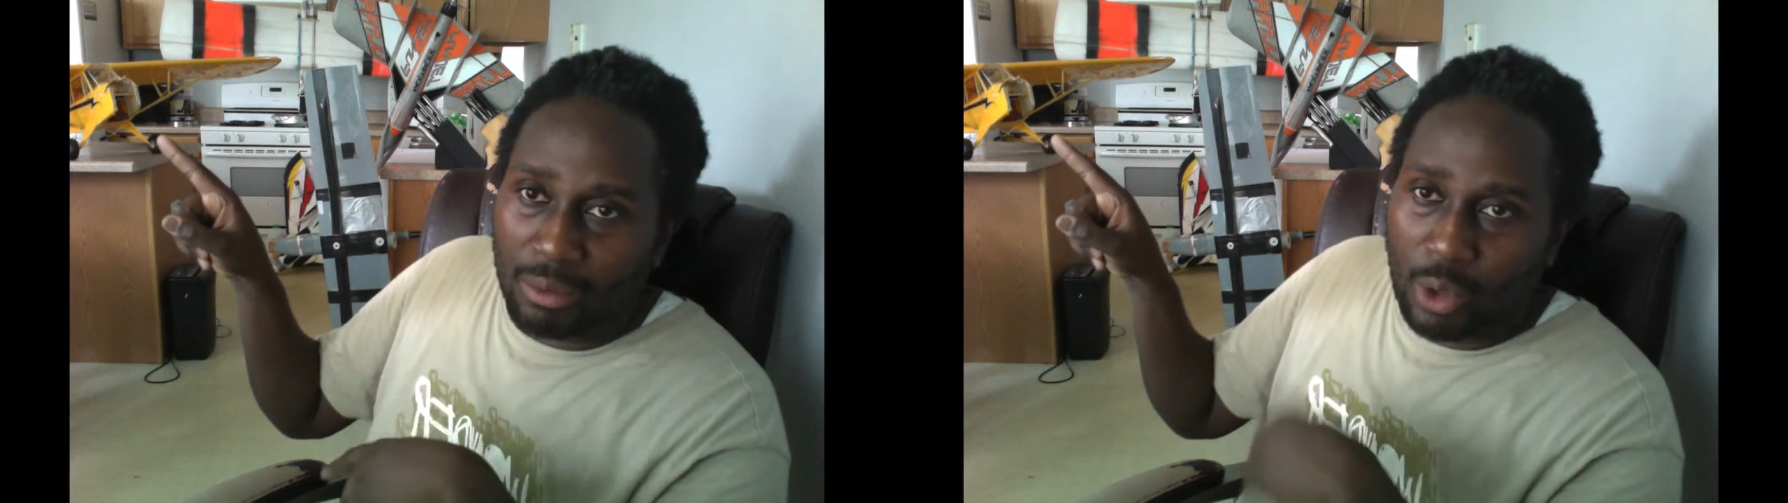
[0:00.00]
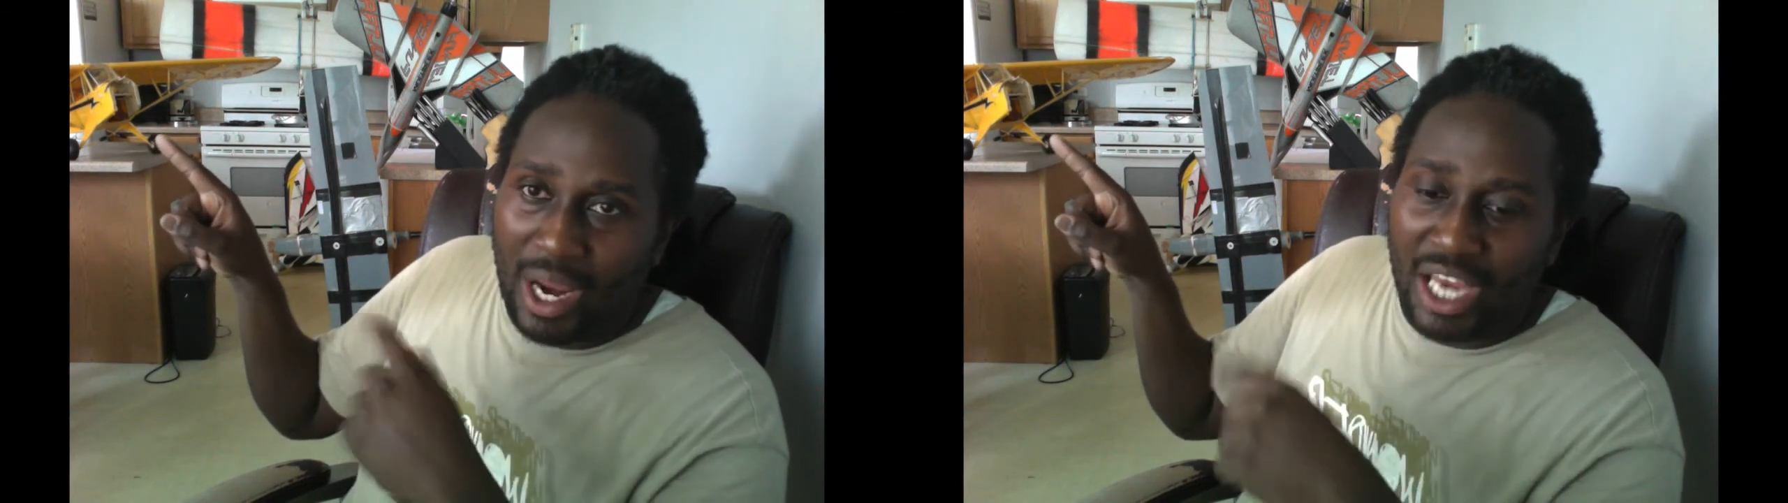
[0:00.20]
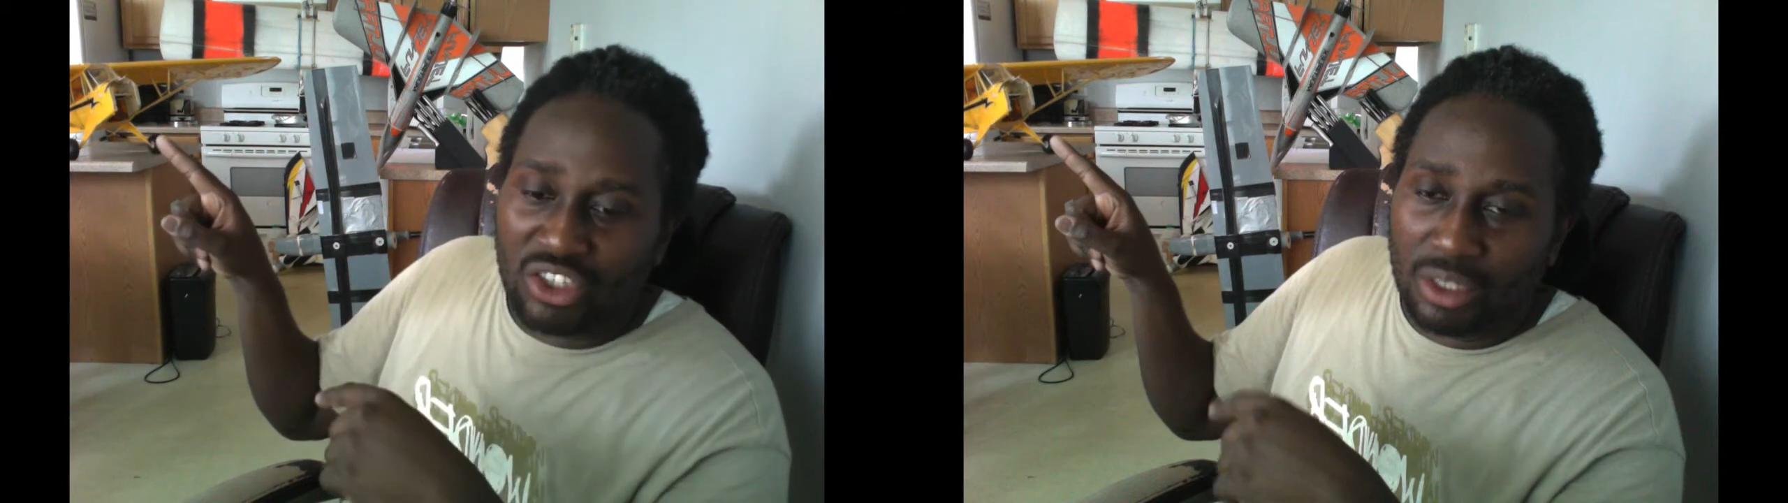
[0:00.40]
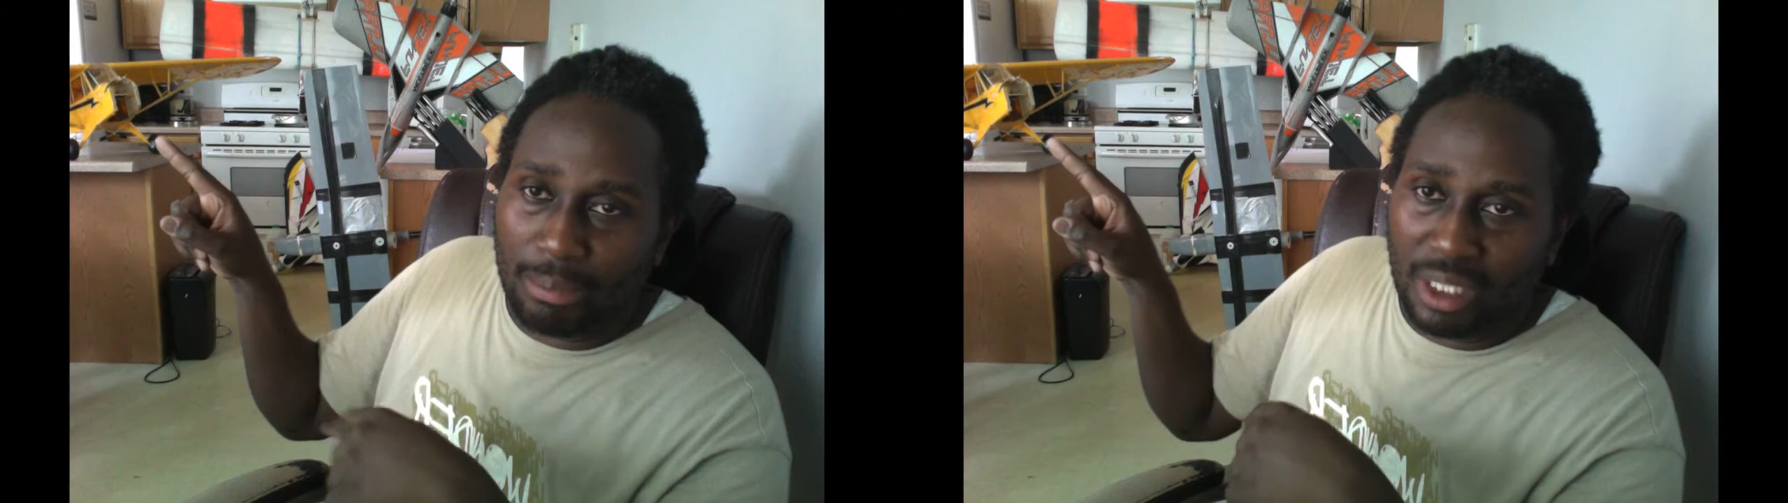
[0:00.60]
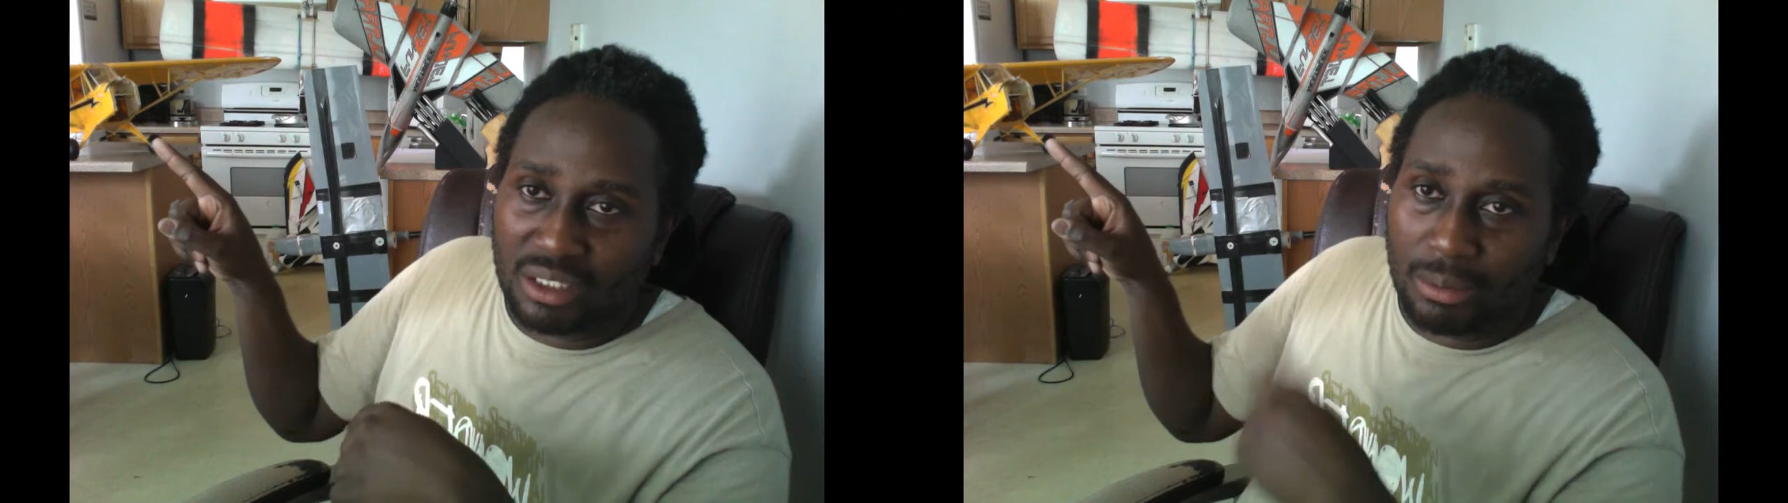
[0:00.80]
crashed it,
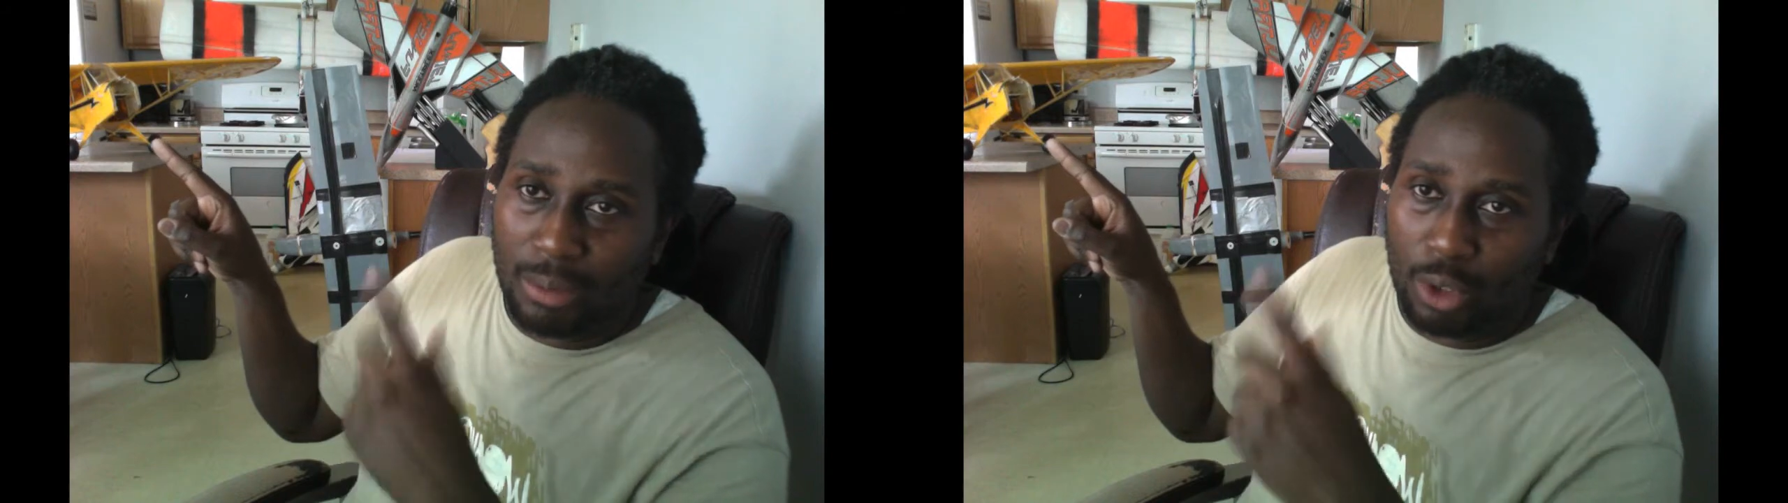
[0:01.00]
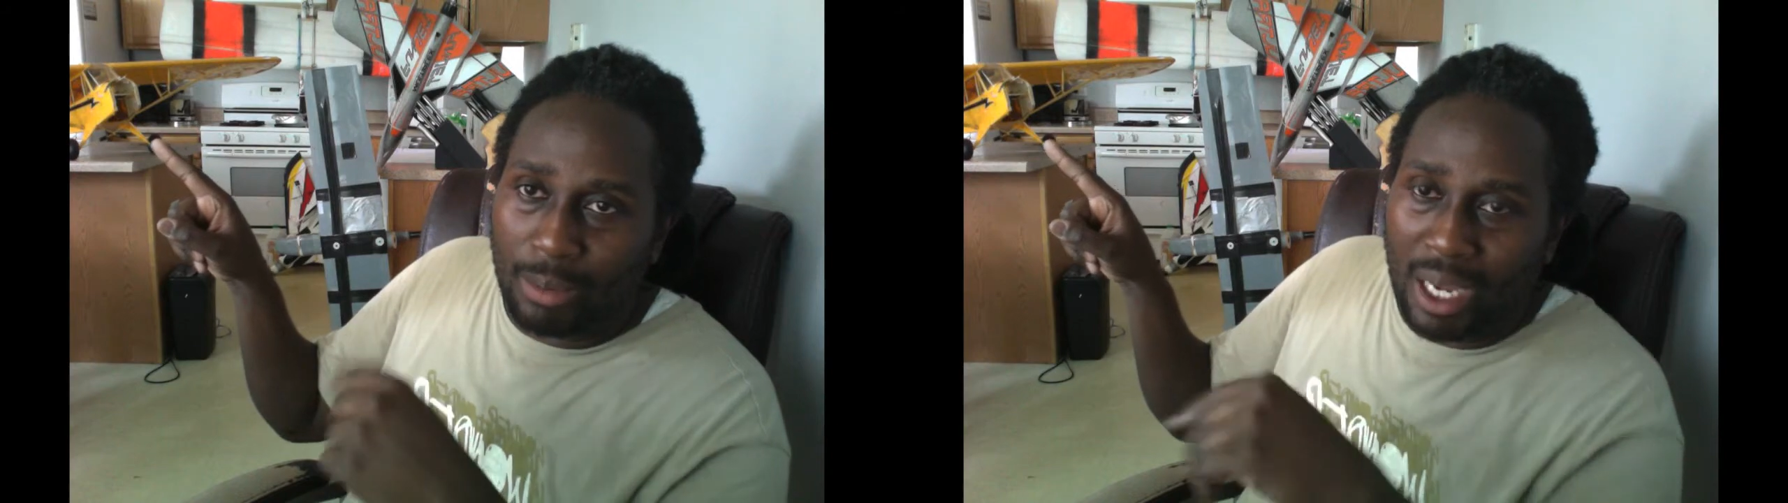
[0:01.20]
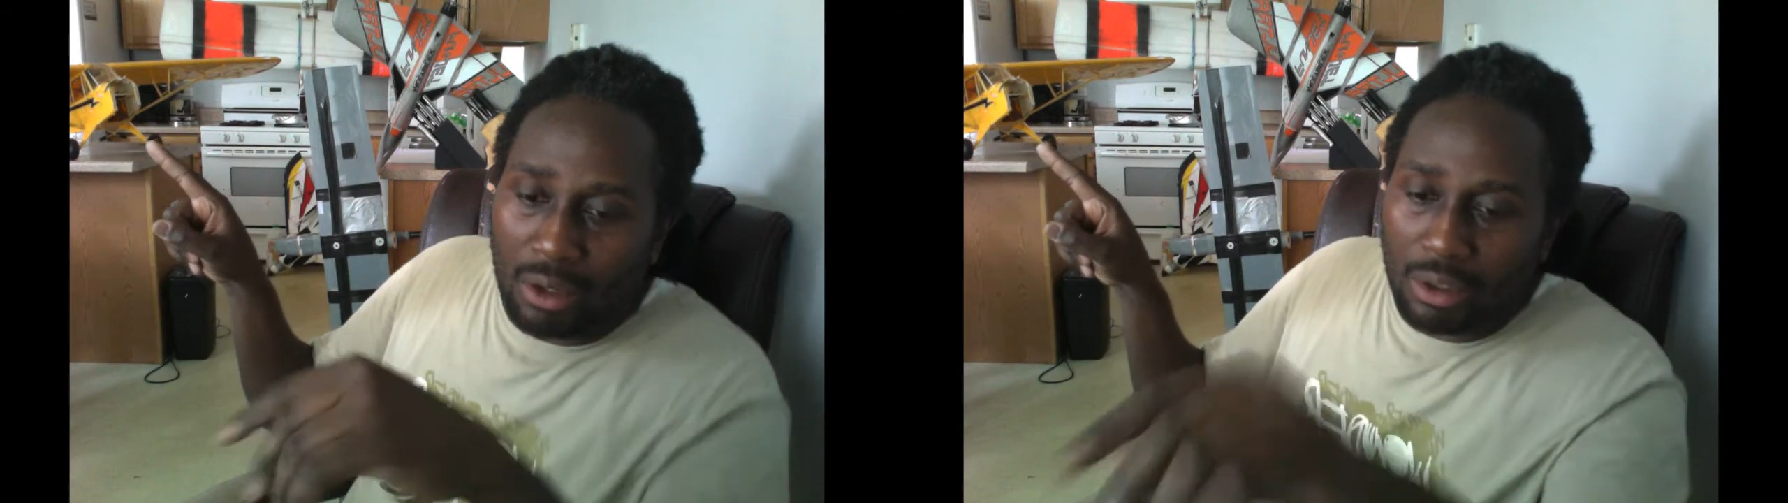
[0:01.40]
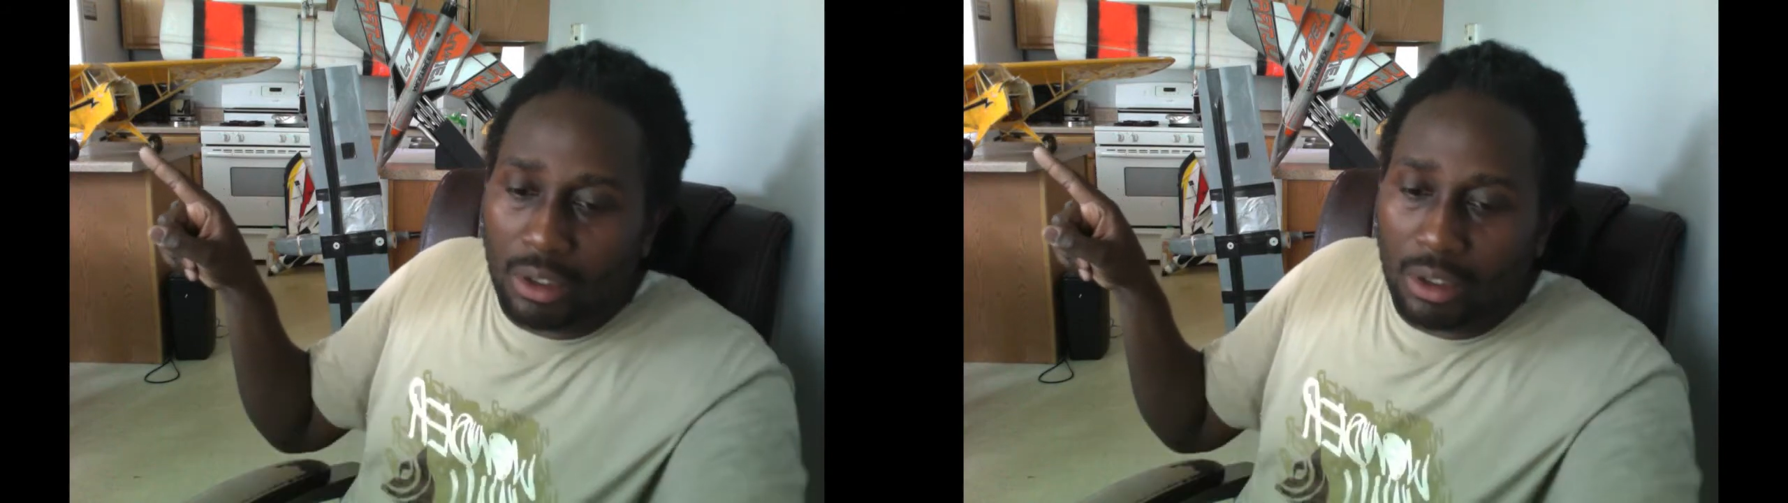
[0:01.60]
busted the motor mount.